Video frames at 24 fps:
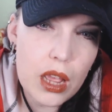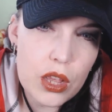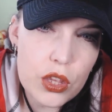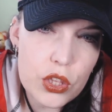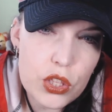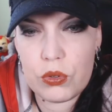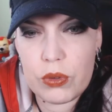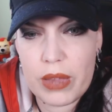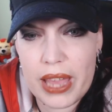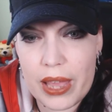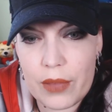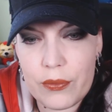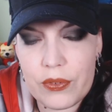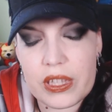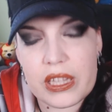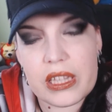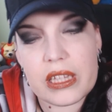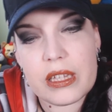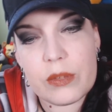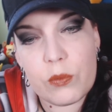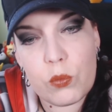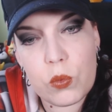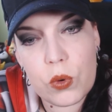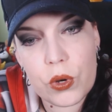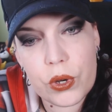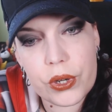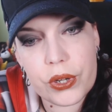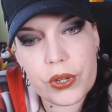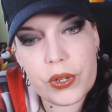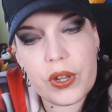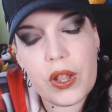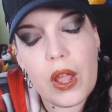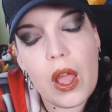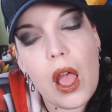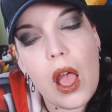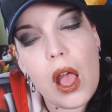you having the
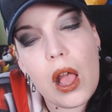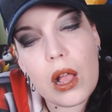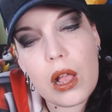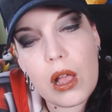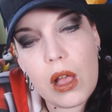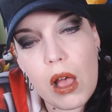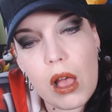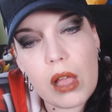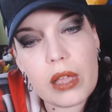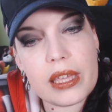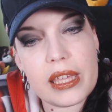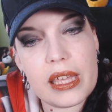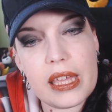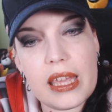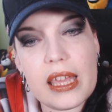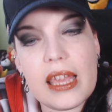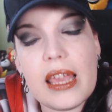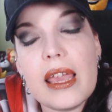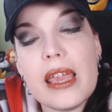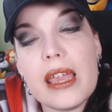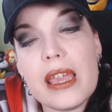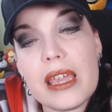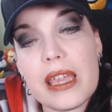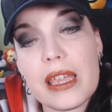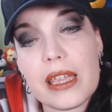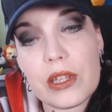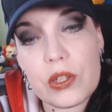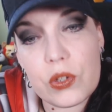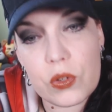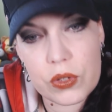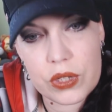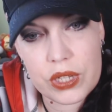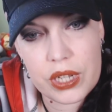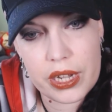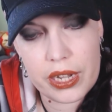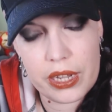word cocky
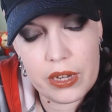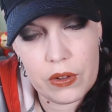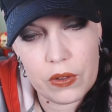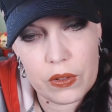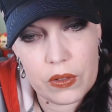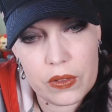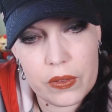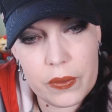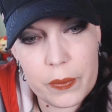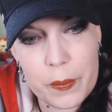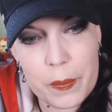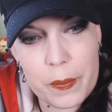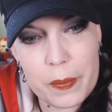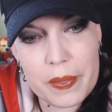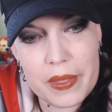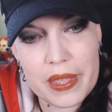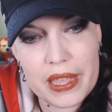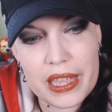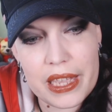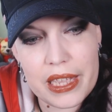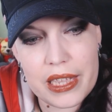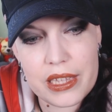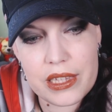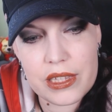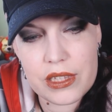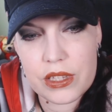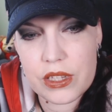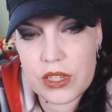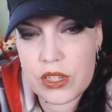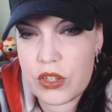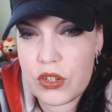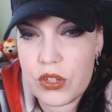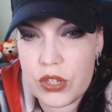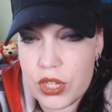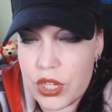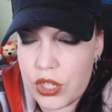in your title is
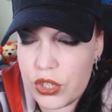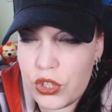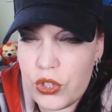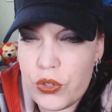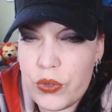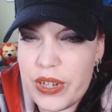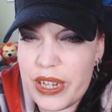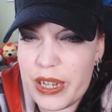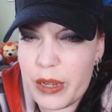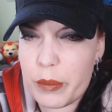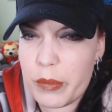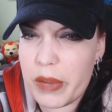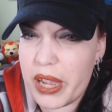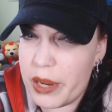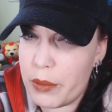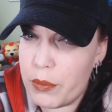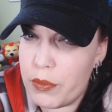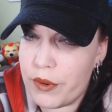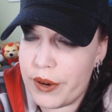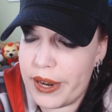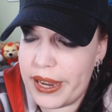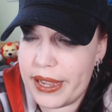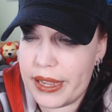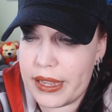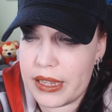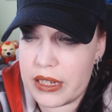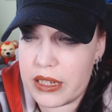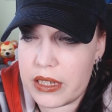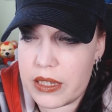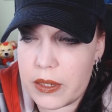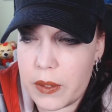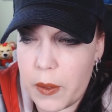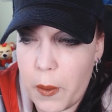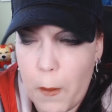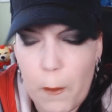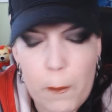diluting my
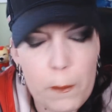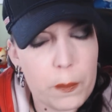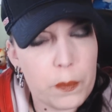brand.